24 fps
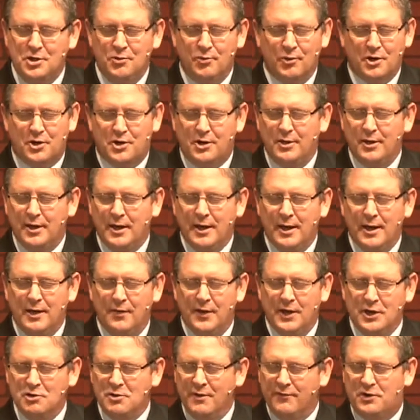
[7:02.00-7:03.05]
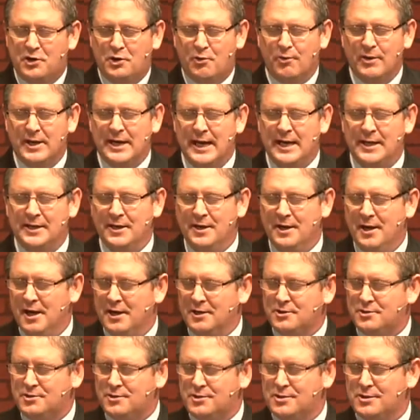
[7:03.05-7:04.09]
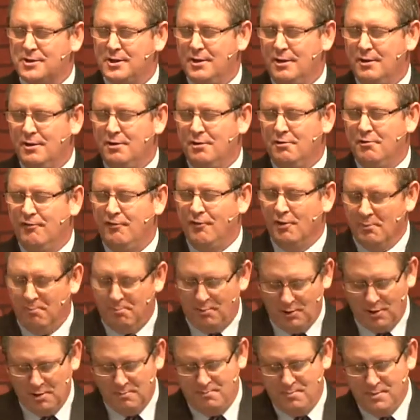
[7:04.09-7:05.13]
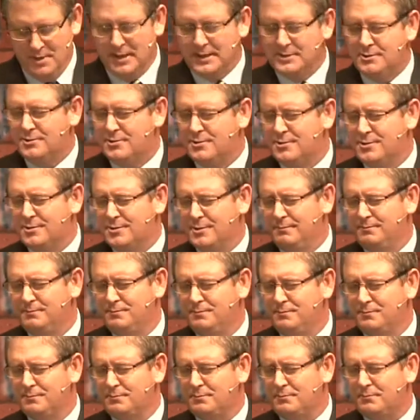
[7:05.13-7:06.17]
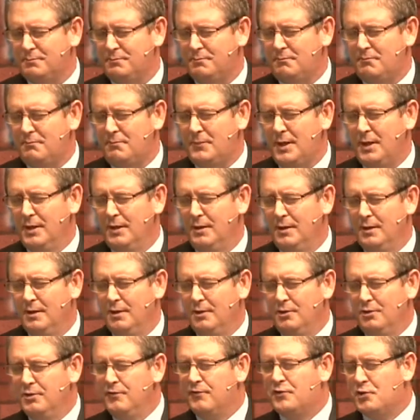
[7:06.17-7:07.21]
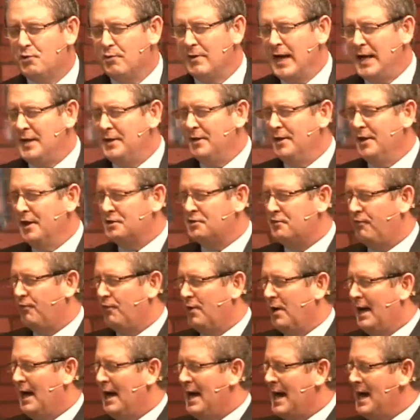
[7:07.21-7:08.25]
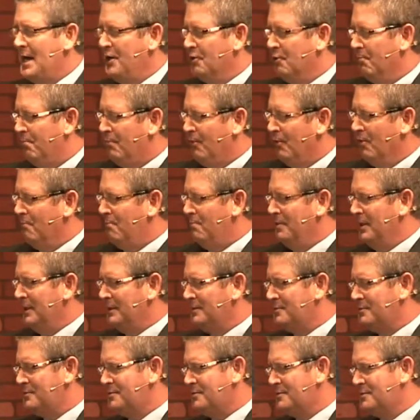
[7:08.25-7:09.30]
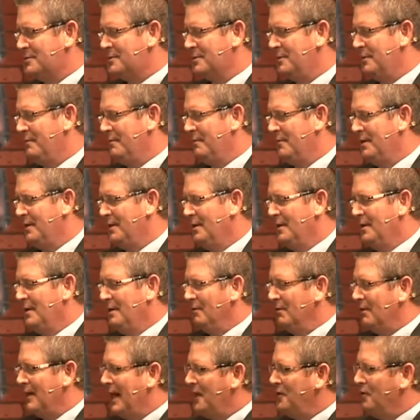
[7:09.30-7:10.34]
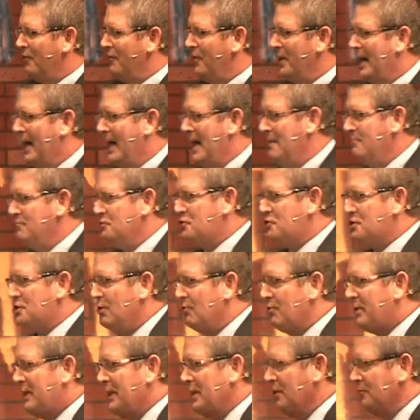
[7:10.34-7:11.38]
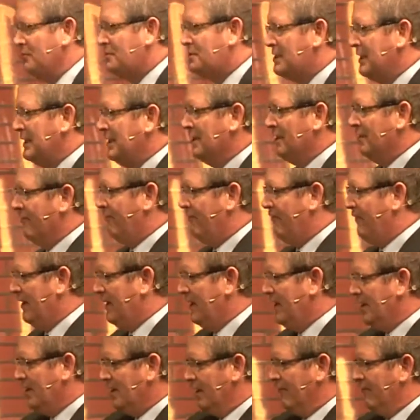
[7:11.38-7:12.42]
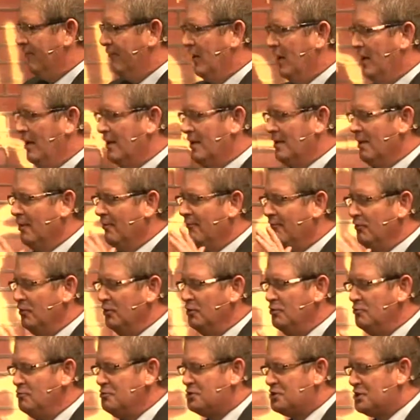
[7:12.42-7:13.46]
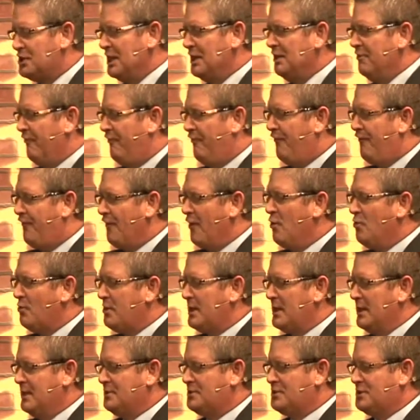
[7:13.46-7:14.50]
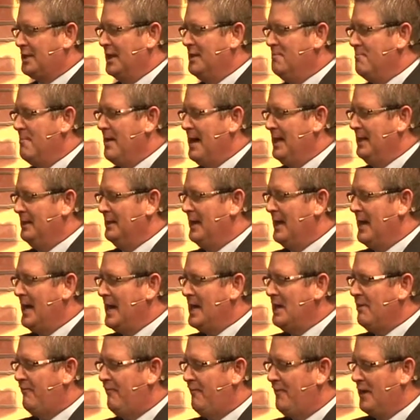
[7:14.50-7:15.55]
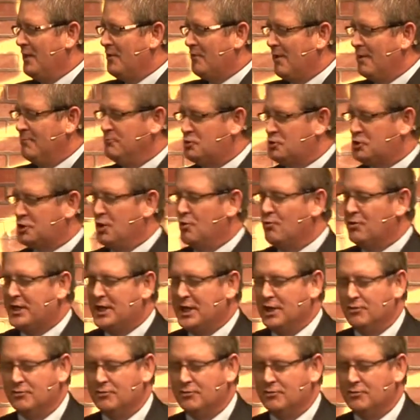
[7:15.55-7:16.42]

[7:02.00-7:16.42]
that you have created us for a purpose. You've created us for a higher purpose. Lord, I know that I am so guilty of losing focus in my life. Father, I'm so